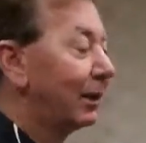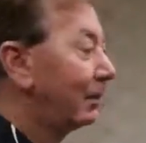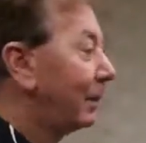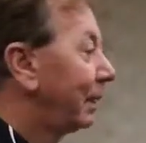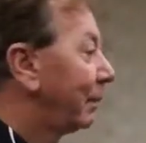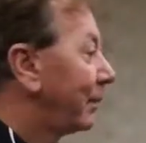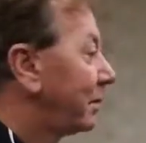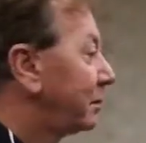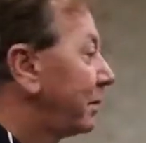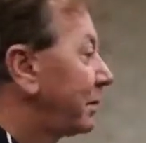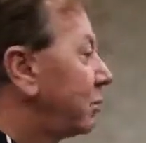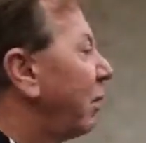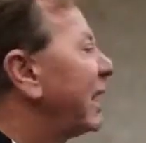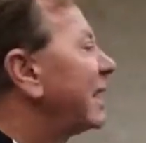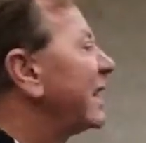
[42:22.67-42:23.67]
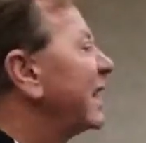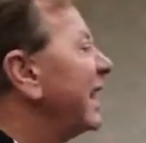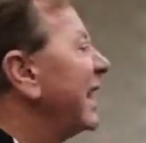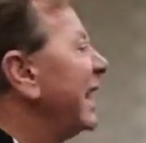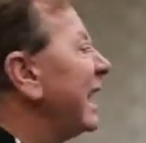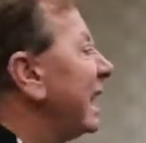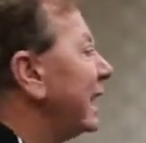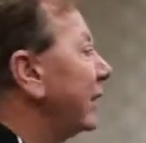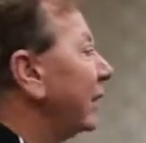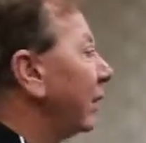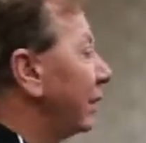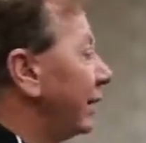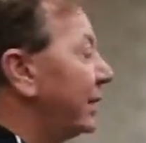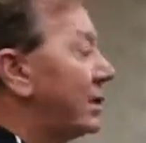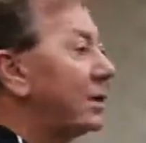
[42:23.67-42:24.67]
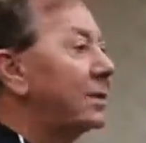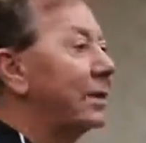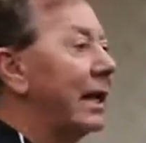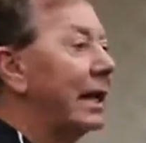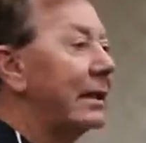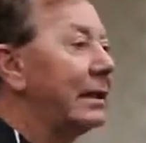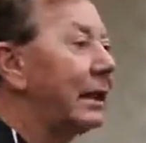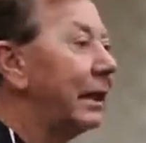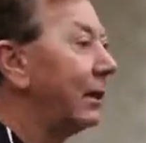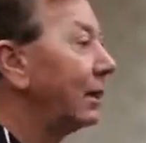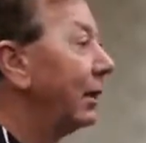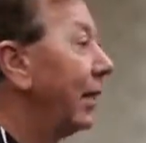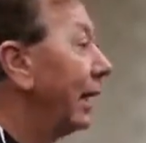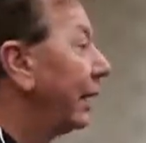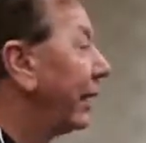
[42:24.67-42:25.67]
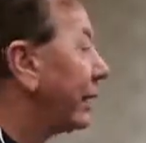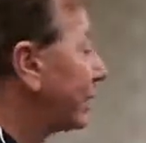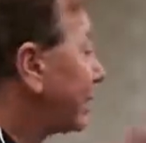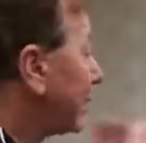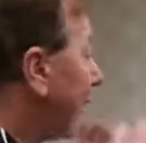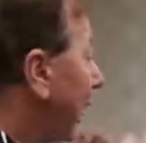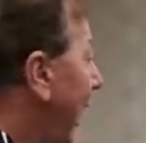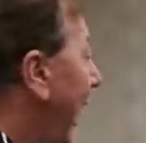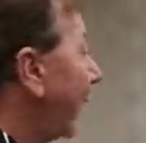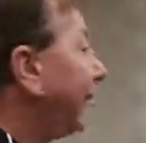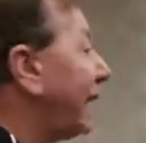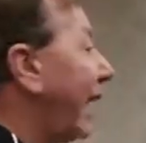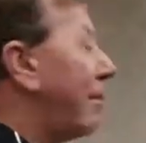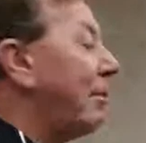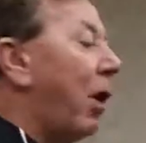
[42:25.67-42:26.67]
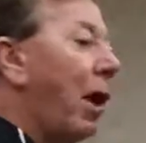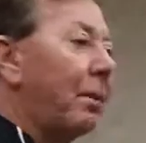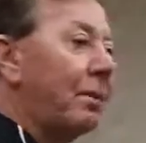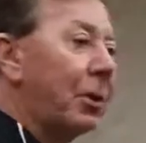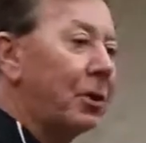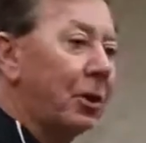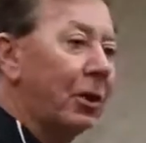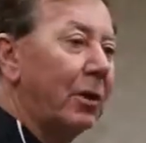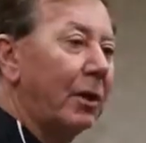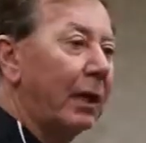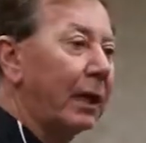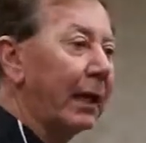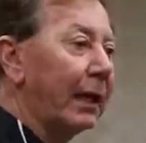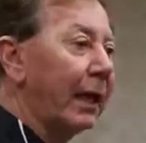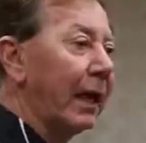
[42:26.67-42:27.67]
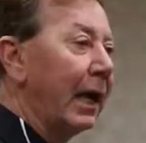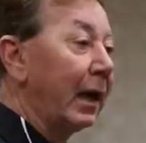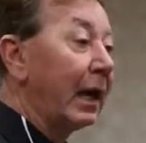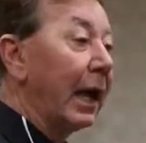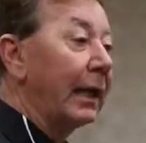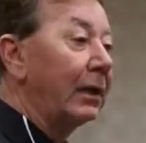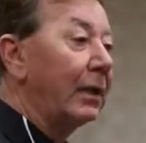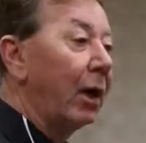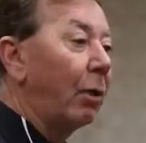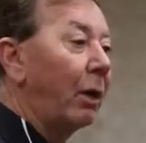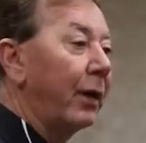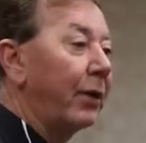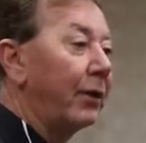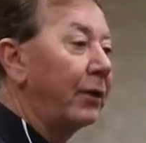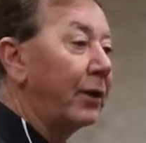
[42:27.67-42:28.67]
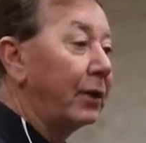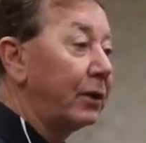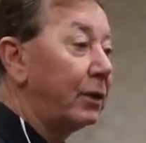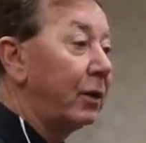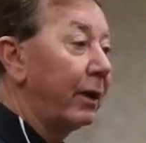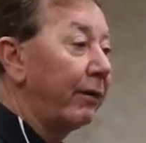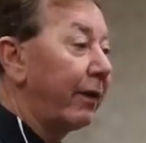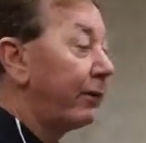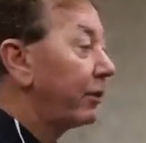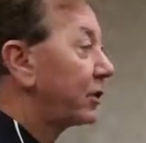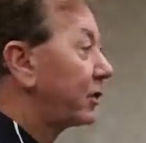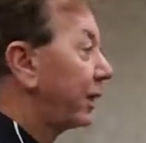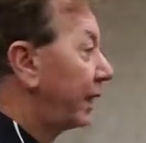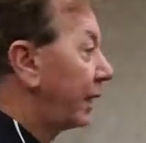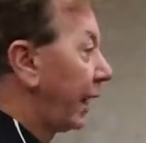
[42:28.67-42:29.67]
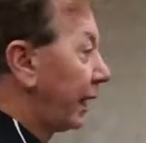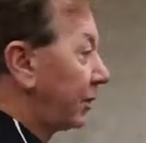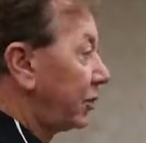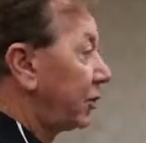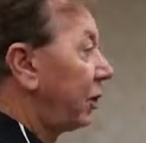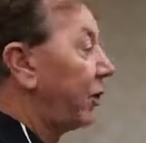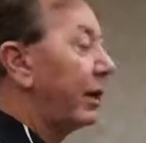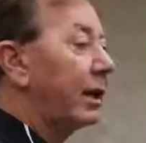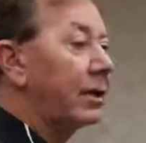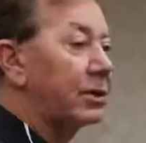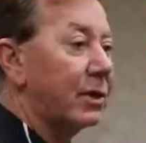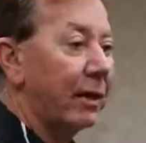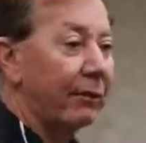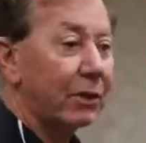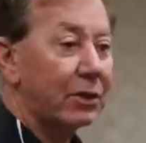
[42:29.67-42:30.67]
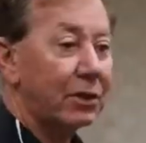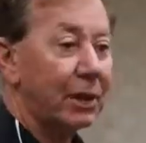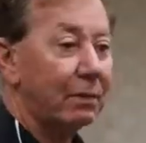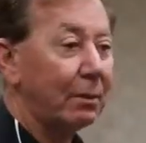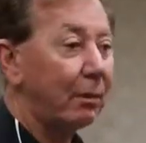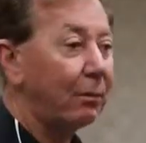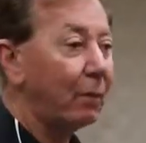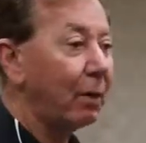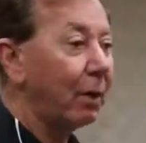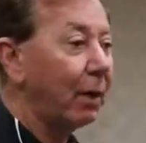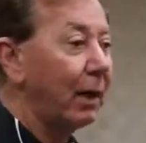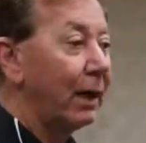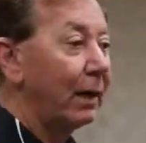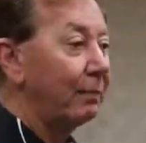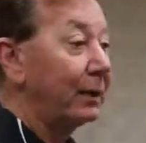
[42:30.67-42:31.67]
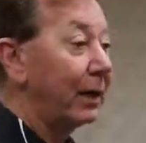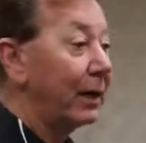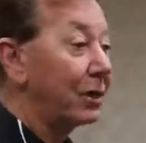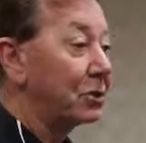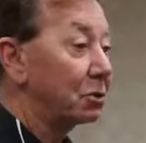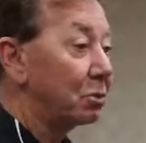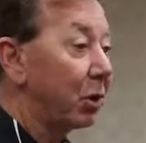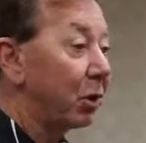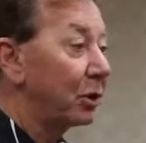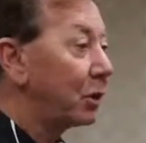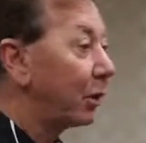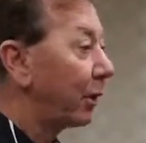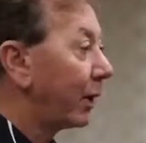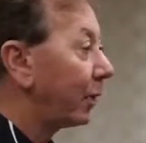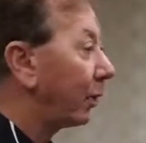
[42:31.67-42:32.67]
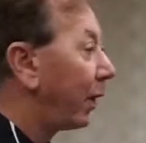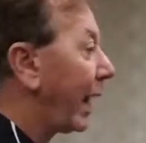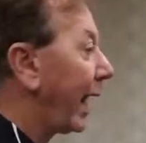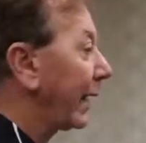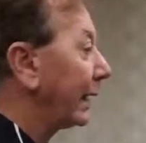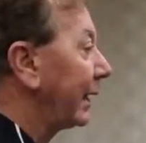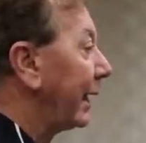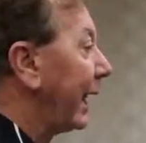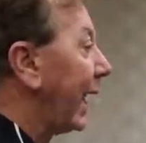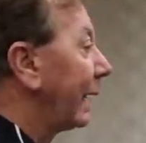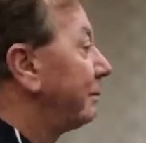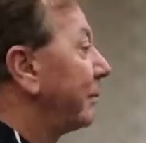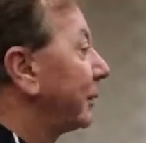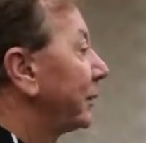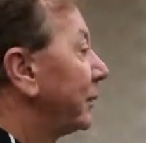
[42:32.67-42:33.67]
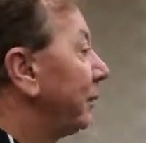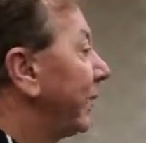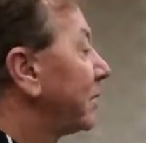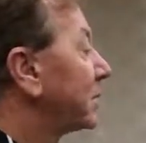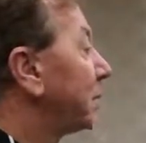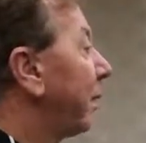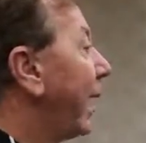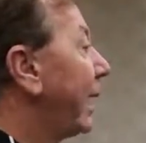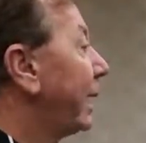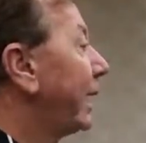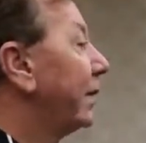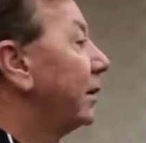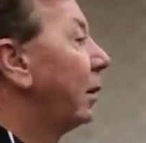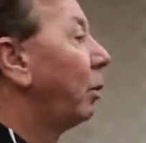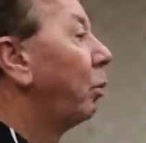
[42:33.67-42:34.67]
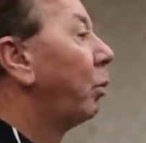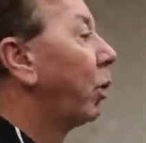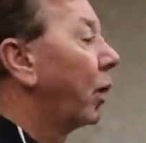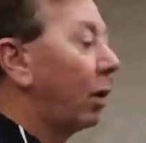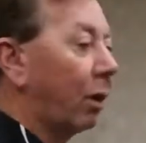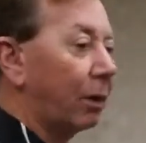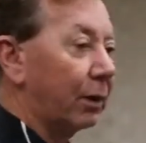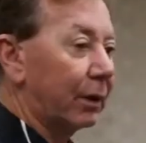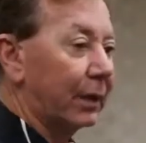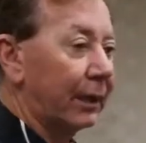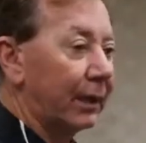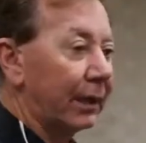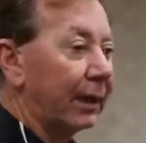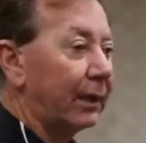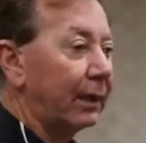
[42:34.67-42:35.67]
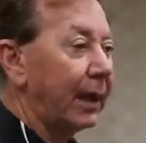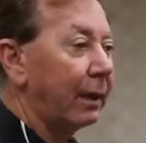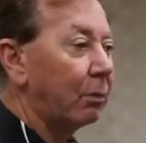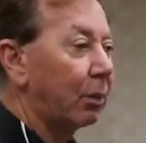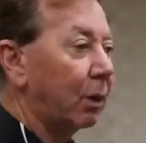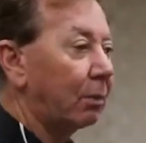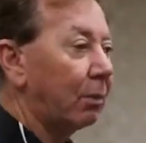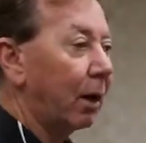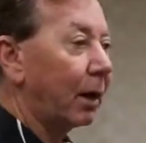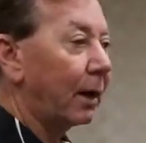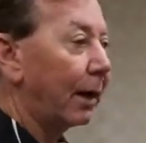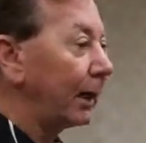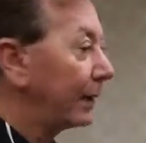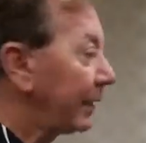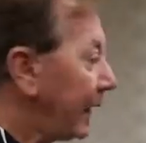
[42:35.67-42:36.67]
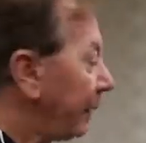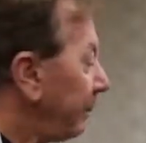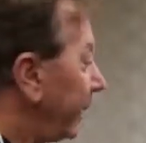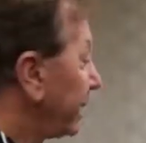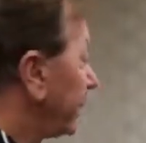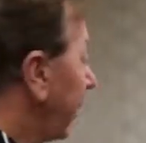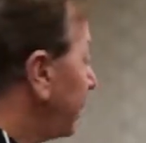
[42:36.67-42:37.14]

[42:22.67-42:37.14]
People in this business, what's the deal? This isn't a deal. This is a lifetime opportunity like no other that you have ever seen, like Joey has never seen before, because we're doing it right. I built the biggest plant in the world in network marketing, the biggest.